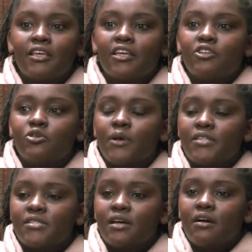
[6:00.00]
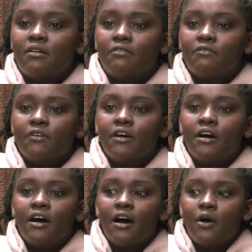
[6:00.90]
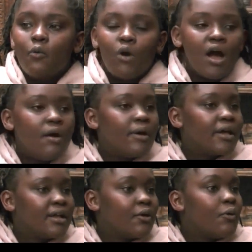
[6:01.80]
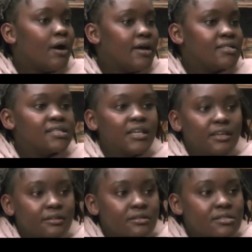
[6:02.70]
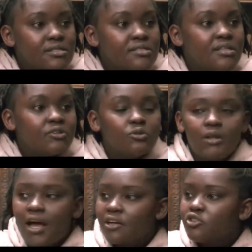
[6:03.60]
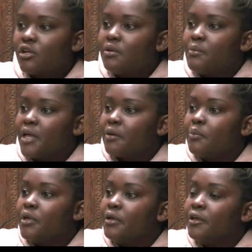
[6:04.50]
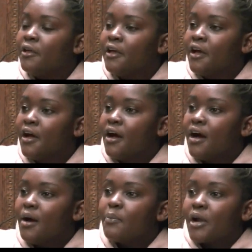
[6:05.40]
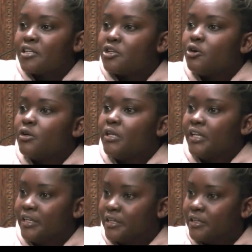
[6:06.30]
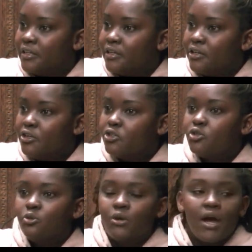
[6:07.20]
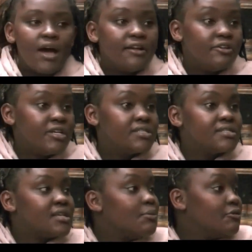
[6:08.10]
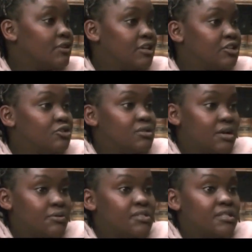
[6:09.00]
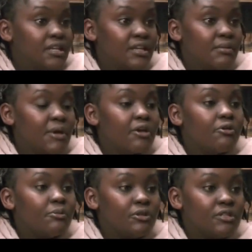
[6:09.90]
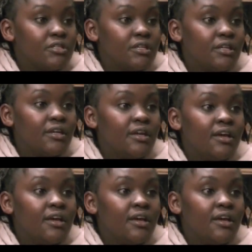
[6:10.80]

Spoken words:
thinking to myself how I can acquire skills that would actually make me a practical leader to address some of the issues I was seeing in my community.